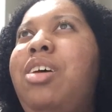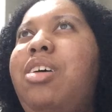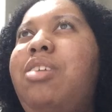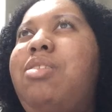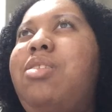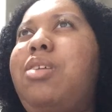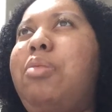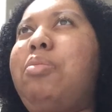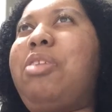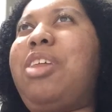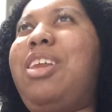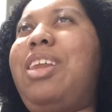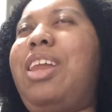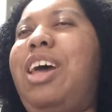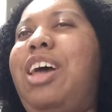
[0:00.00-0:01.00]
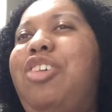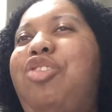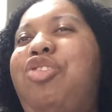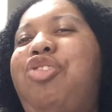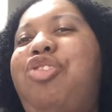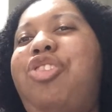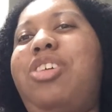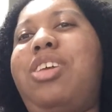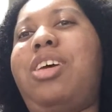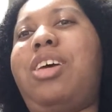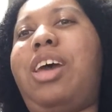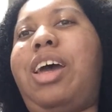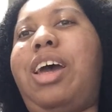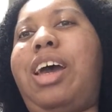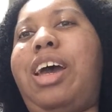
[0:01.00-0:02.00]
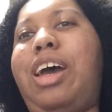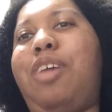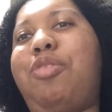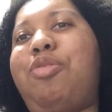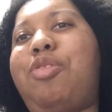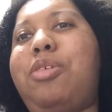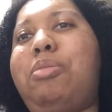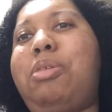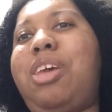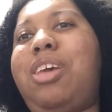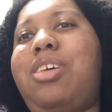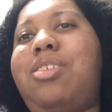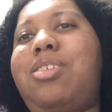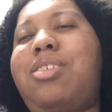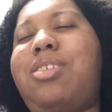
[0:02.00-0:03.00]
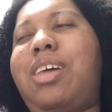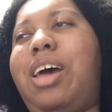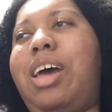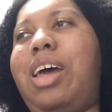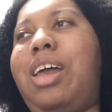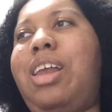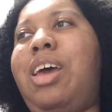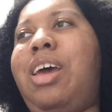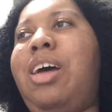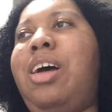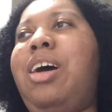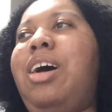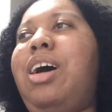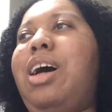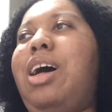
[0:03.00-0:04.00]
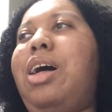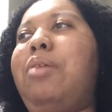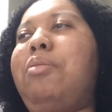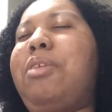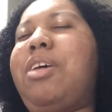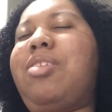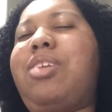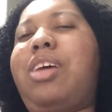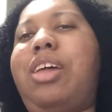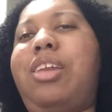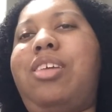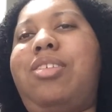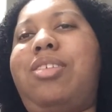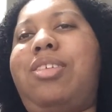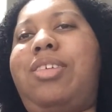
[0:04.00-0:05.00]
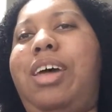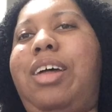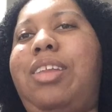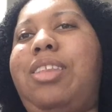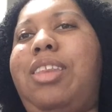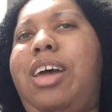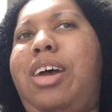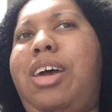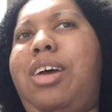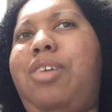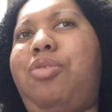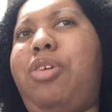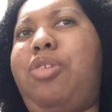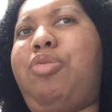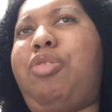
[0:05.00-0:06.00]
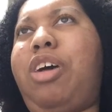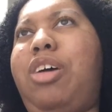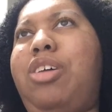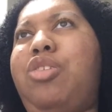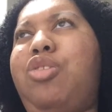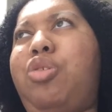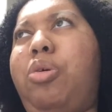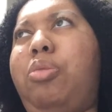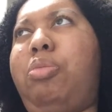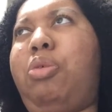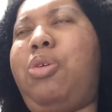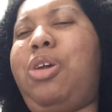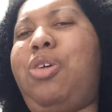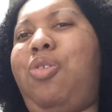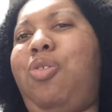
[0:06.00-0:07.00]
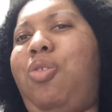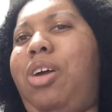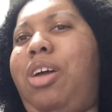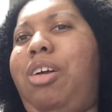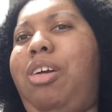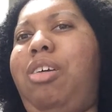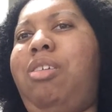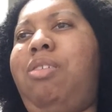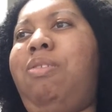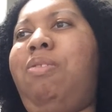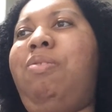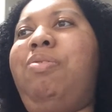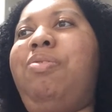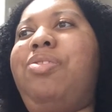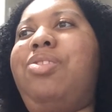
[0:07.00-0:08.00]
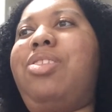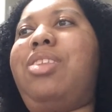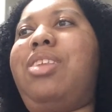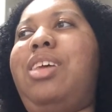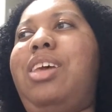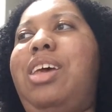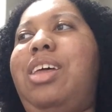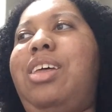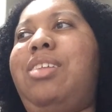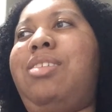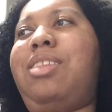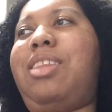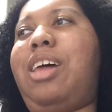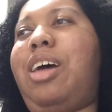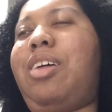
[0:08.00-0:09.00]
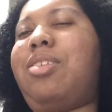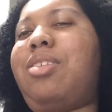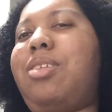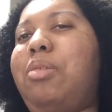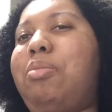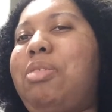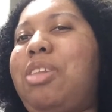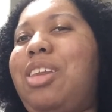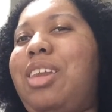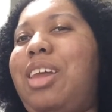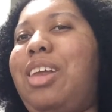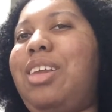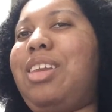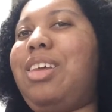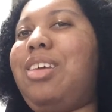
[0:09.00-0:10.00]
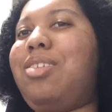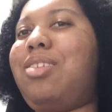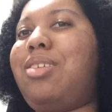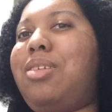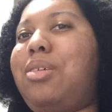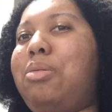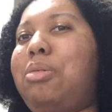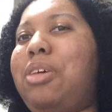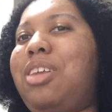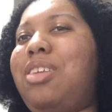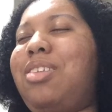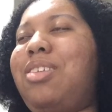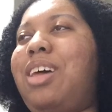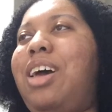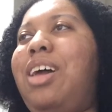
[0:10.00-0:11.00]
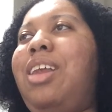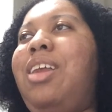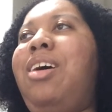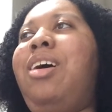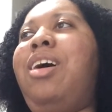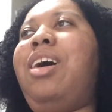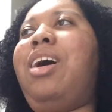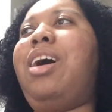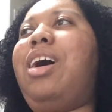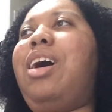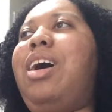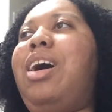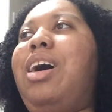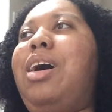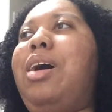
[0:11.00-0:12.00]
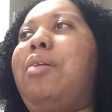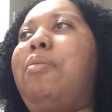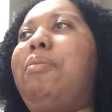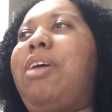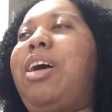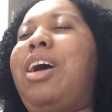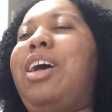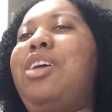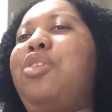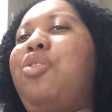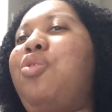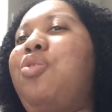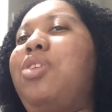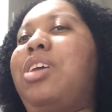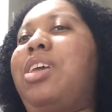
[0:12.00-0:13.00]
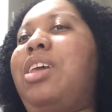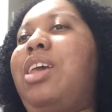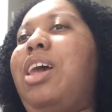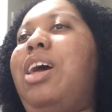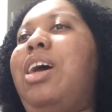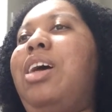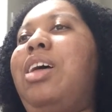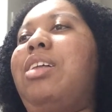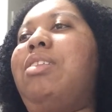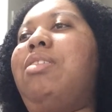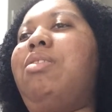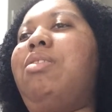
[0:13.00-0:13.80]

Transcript: is something that shouldn't have to be said. Um, it's kind of sad that we've gotten to a point where that's something that needs to be said. Um, I don't get